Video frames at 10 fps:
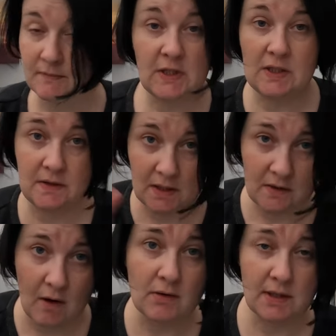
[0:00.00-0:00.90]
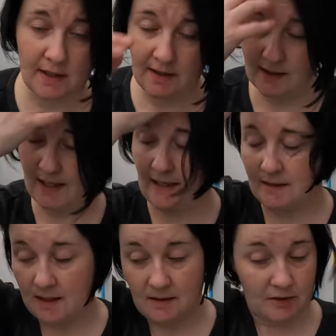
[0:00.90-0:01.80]
She's got a cat
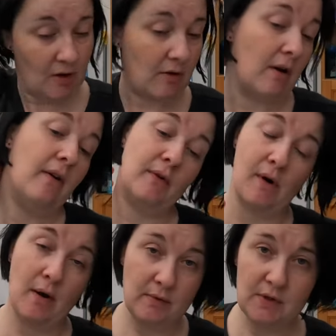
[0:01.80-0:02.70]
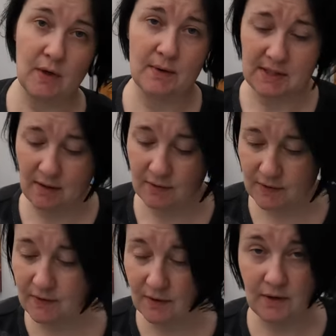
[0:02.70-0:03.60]
and a dog of her own, so he's
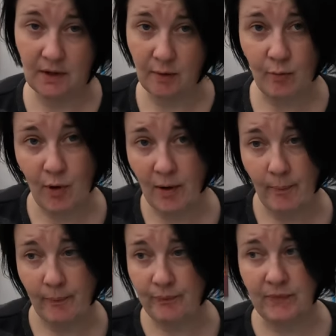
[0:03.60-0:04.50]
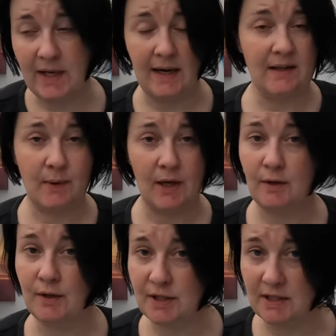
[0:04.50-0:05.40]
not, you know, in any way
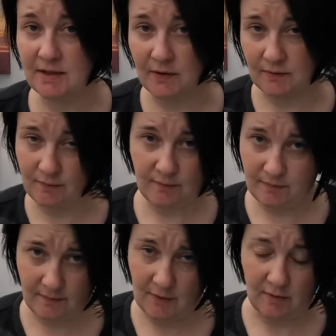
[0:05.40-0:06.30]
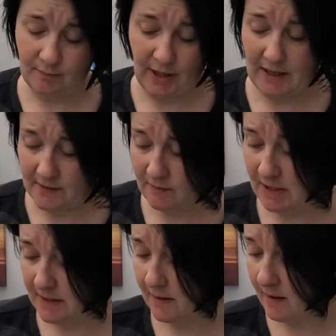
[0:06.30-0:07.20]
allergic to pets or
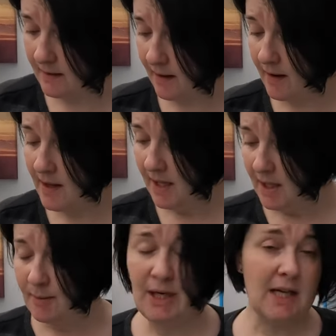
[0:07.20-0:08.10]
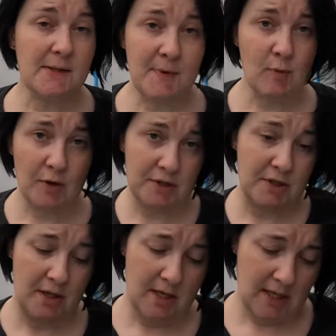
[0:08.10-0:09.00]
anything like that. But it has been
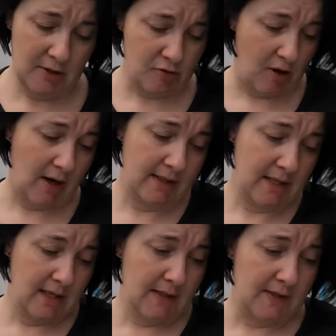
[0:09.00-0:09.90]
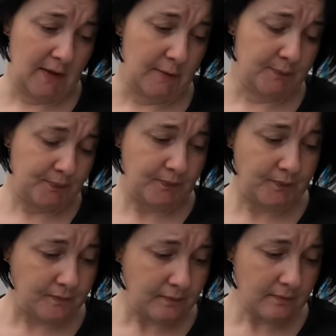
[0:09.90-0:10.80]
washed and dry, so
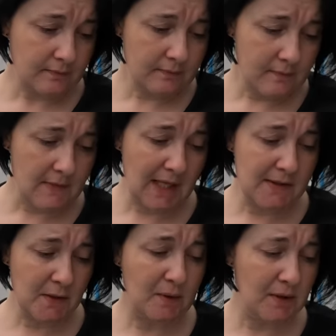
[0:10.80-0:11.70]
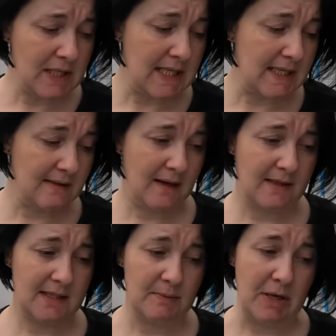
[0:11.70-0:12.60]
it's all good, and it's
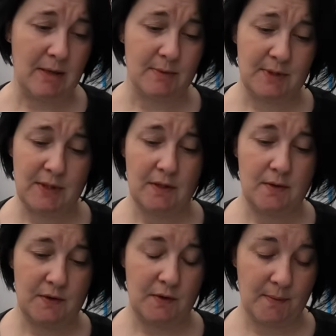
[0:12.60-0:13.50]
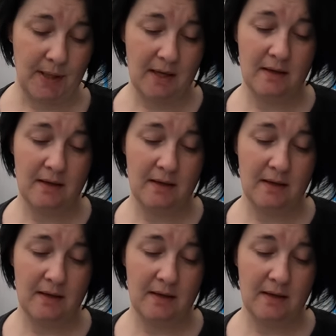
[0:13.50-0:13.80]
nice to be able to use up